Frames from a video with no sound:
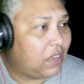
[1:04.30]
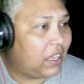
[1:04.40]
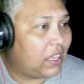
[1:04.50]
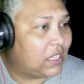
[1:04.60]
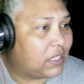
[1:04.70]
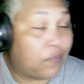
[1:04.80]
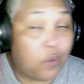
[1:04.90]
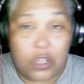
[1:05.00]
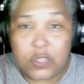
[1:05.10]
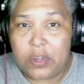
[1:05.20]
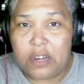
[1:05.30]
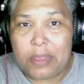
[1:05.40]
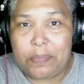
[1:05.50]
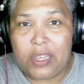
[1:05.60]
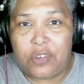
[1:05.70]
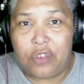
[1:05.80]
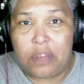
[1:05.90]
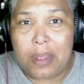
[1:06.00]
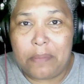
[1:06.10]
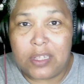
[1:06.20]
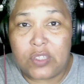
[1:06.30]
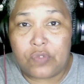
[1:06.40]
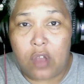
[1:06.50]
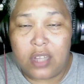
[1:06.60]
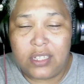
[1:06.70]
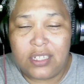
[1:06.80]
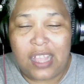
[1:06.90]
is of course one of my Patreon members, Ron,